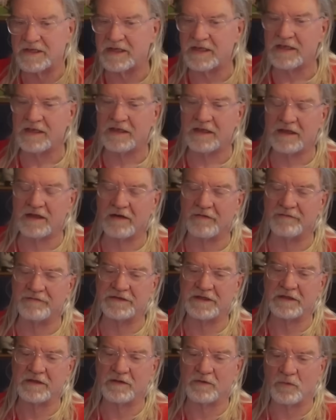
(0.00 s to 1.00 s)
you know, if
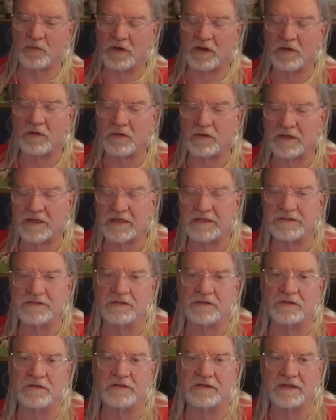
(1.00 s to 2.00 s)
Dylan Raiola gets
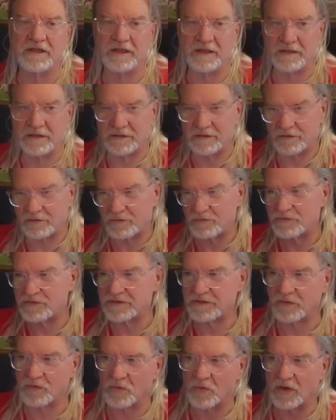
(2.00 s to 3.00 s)
hurt, then you
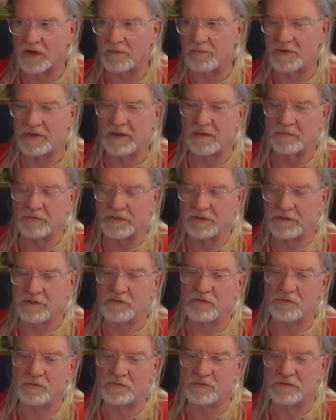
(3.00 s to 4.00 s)
still want to be able
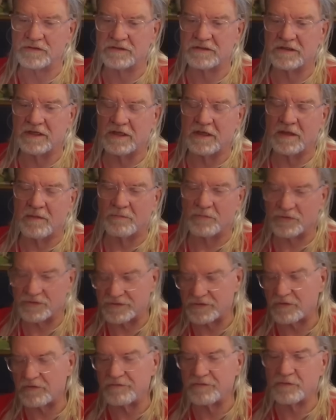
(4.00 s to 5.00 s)
to
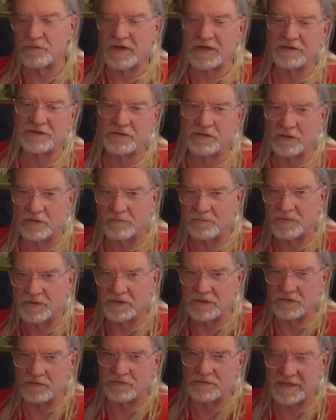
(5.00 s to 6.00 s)
preserve the red shirt, but
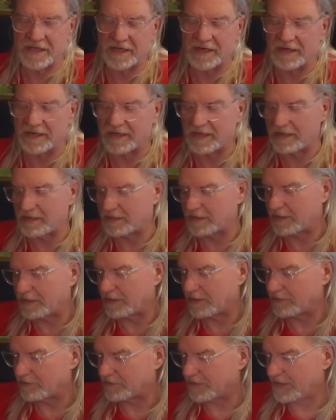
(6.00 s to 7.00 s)
use Danny Kalen in
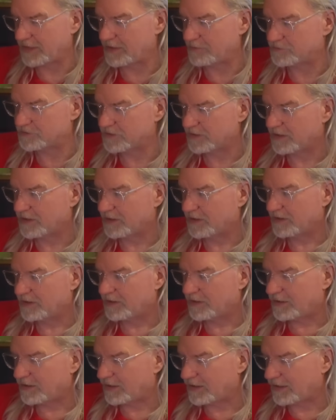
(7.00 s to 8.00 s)
other games.
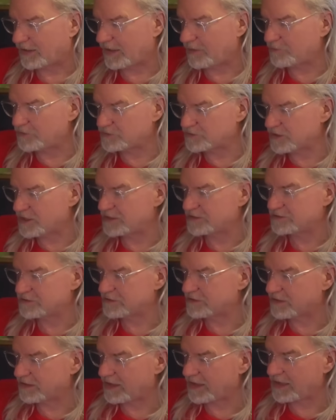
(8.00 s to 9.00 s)
Emmett
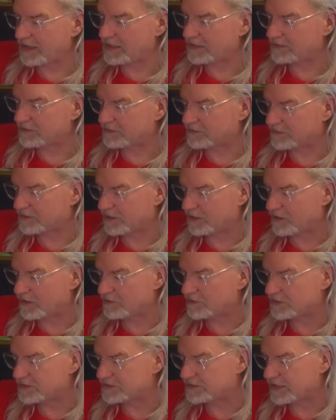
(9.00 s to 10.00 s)
Johnson, 8
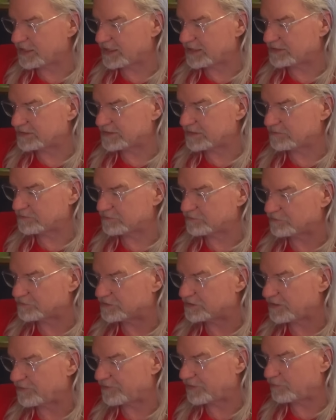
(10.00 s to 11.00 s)
carries, 8 attempts for
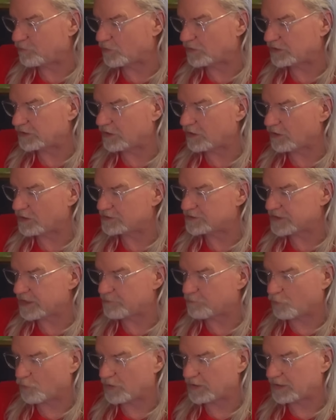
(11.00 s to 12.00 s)
71 yards,
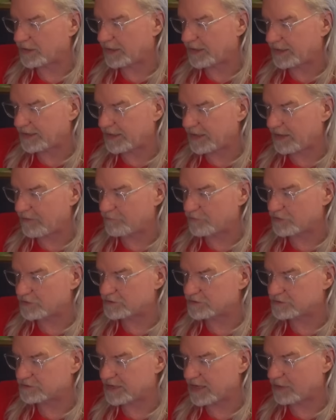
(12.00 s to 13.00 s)
8.9
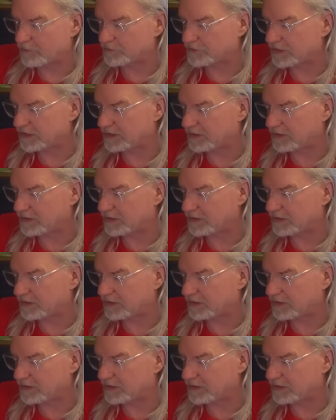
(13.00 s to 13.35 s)
average. Dante